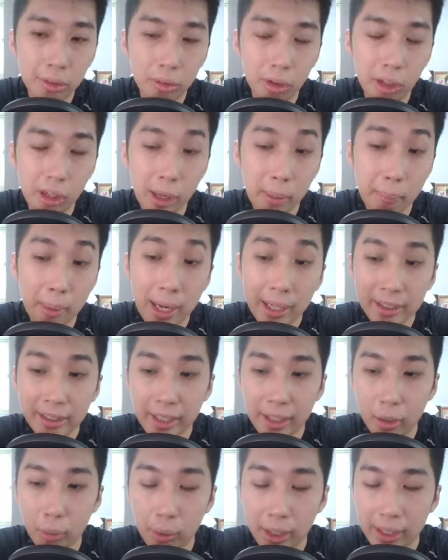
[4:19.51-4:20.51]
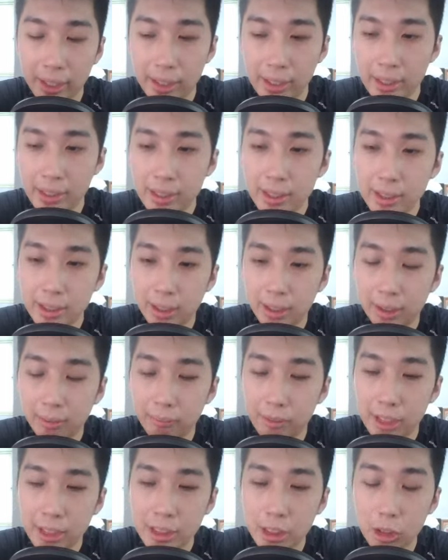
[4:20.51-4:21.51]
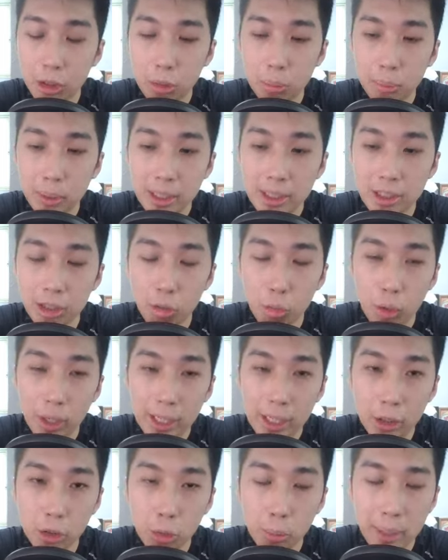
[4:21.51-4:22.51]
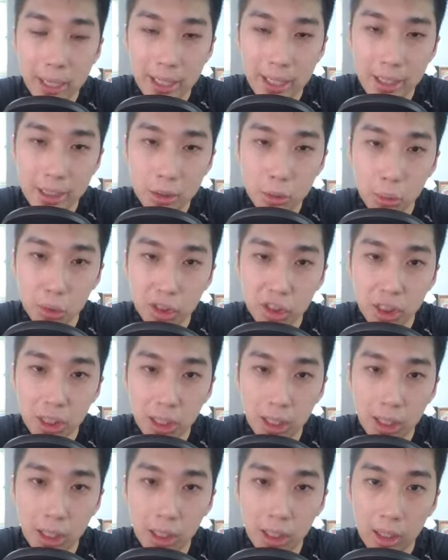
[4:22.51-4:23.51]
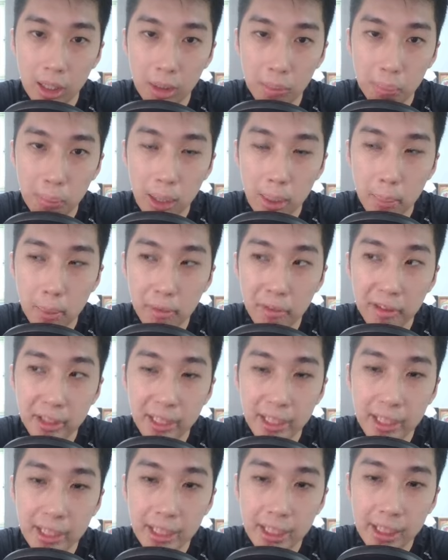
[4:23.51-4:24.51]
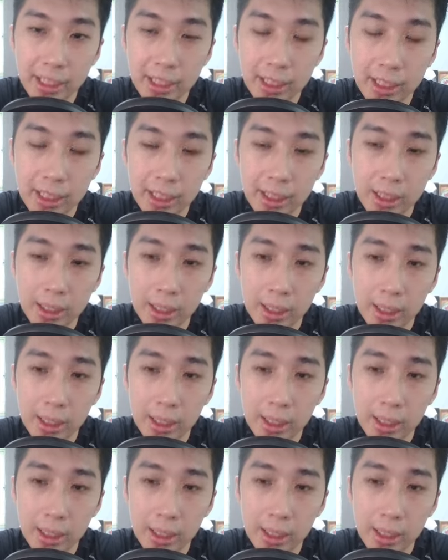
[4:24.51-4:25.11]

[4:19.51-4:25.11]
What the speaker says: Okay, my takeaway is there's a good mix of 1 and 2 bedders, which are primarily